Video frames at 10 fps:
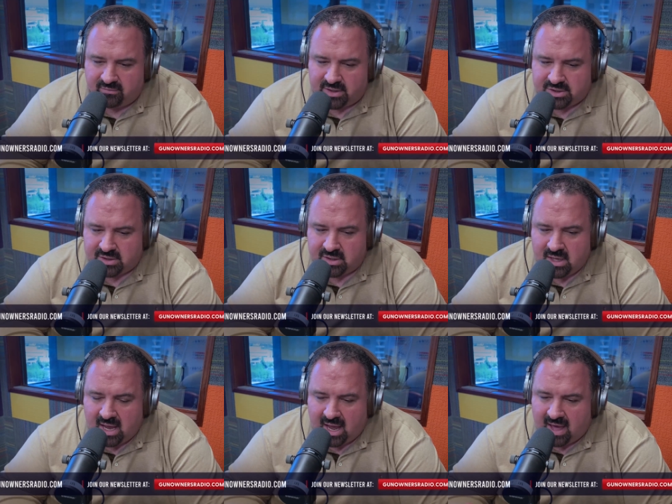division,
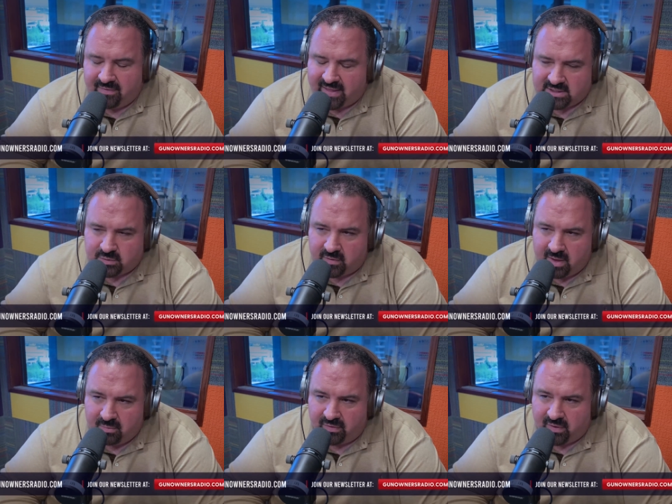and that's where
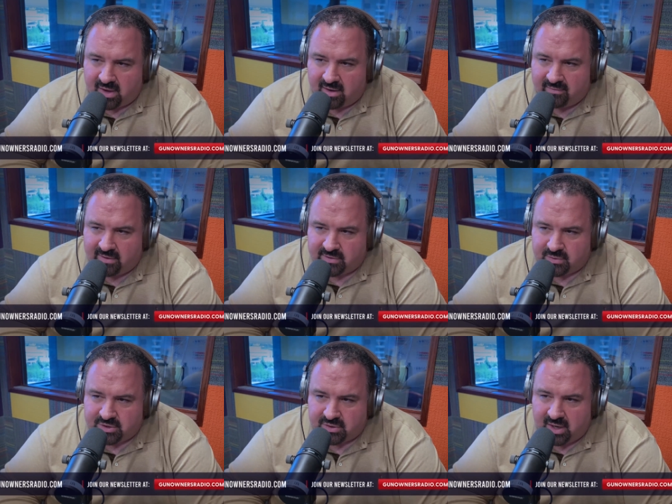they put the gun violence
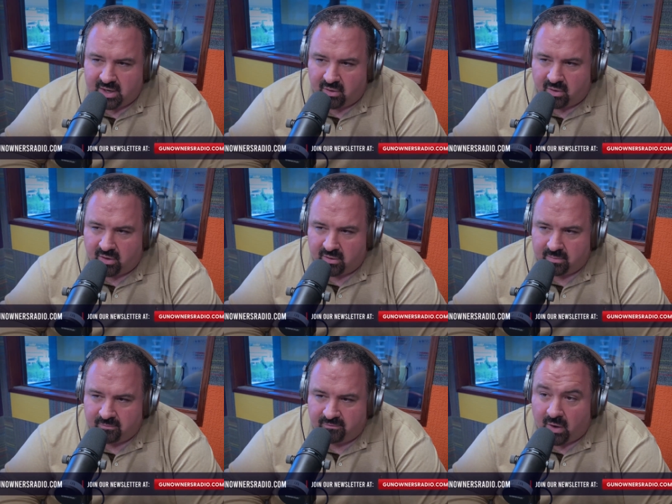restraining order
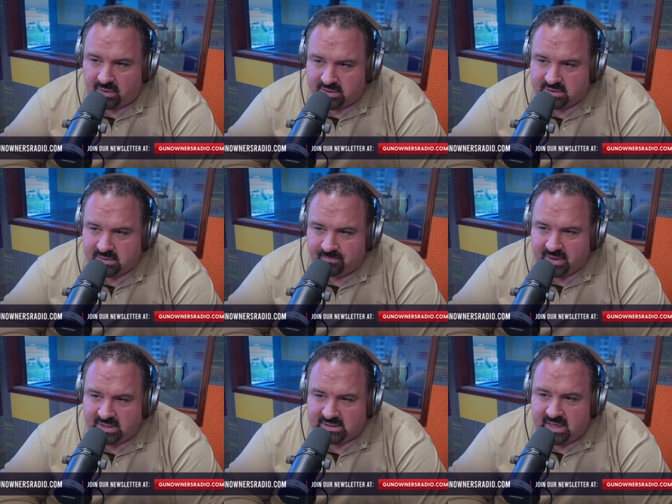folks
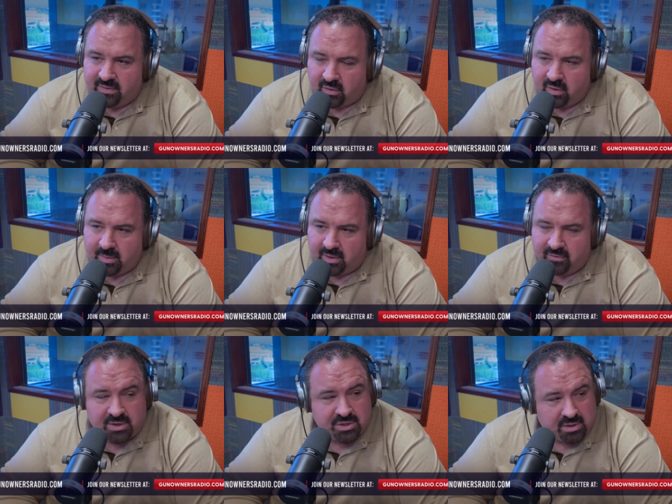is in the criminal
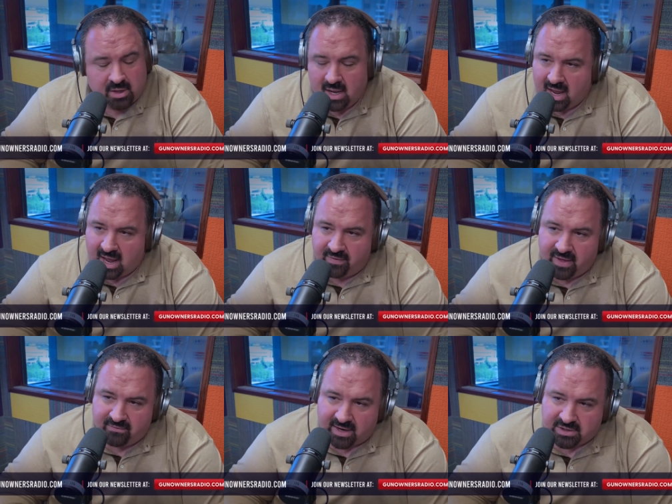division and
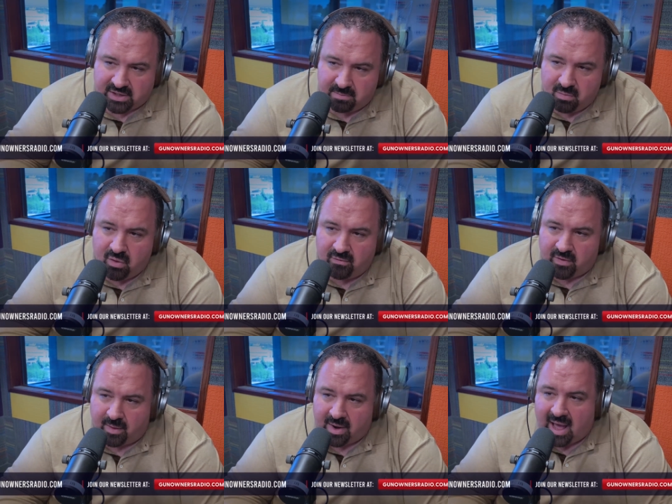they've actually moved
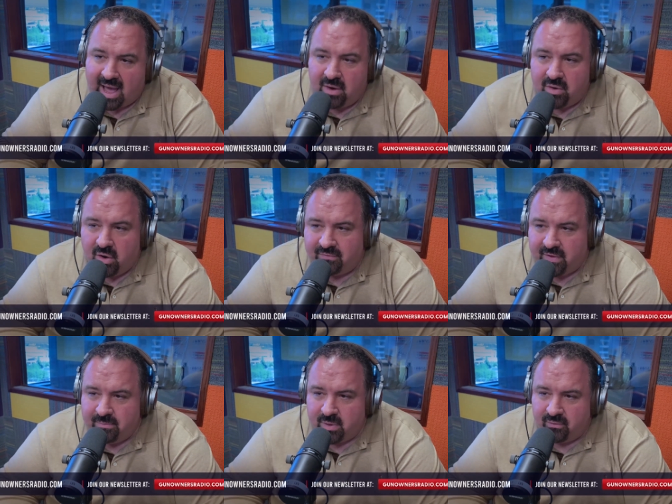them. Now, I don't know if
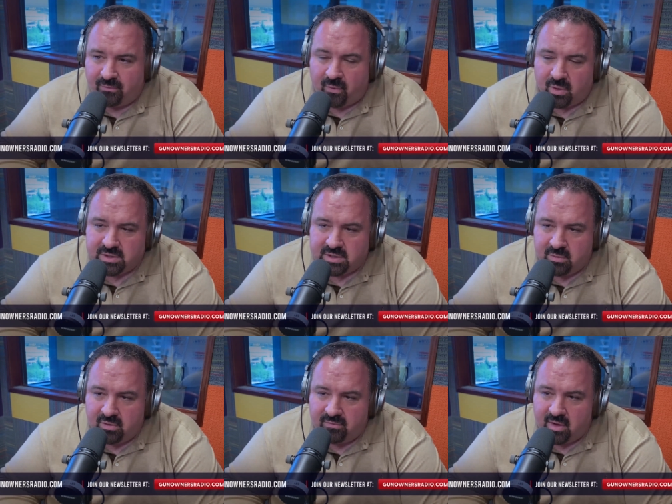they've been forced to
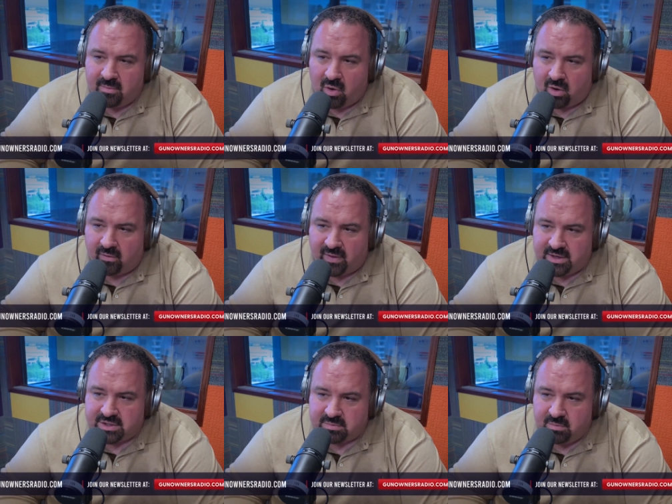move them or if they
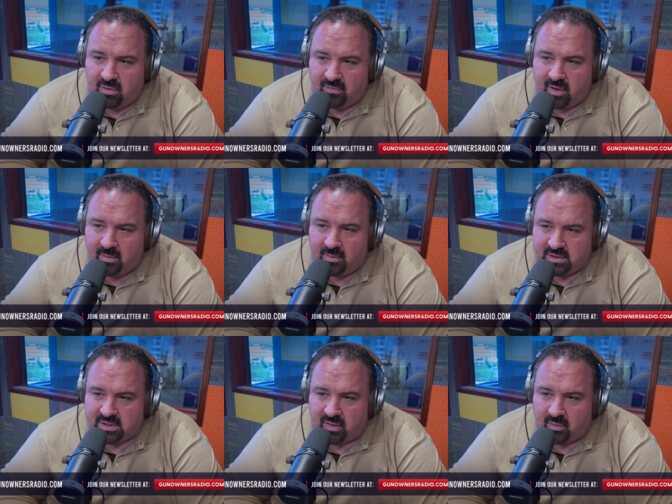just moved them and
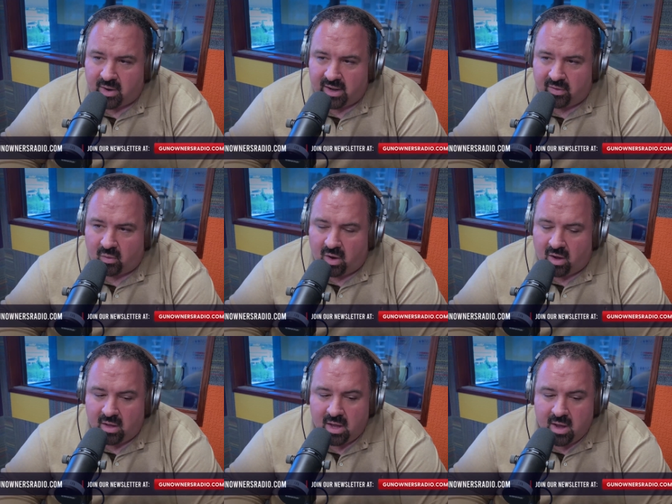saw the writing on the
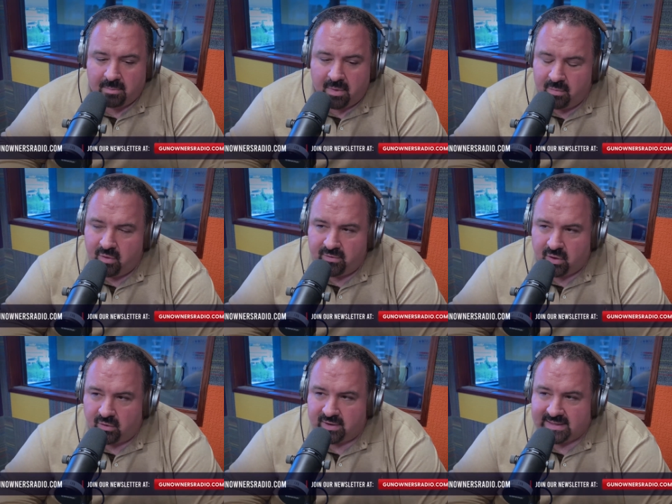wall, but moved it
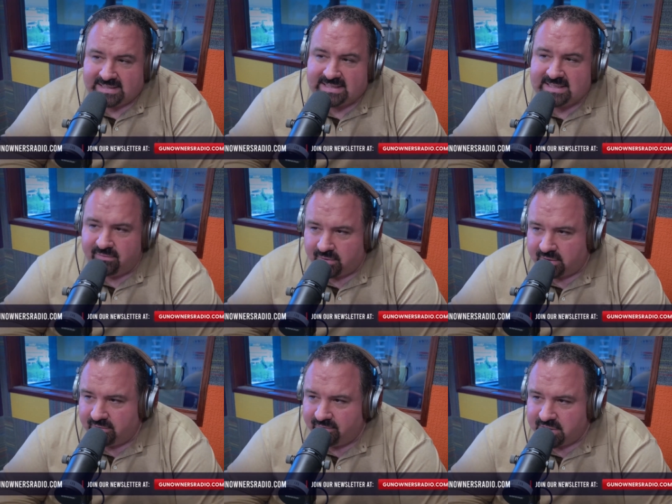over to the civil
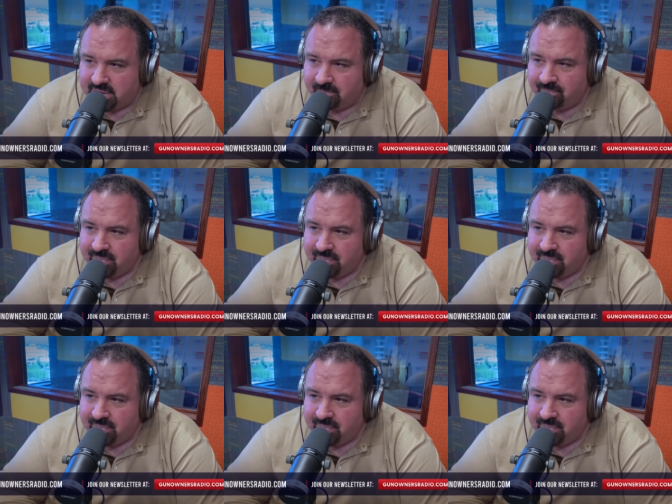division.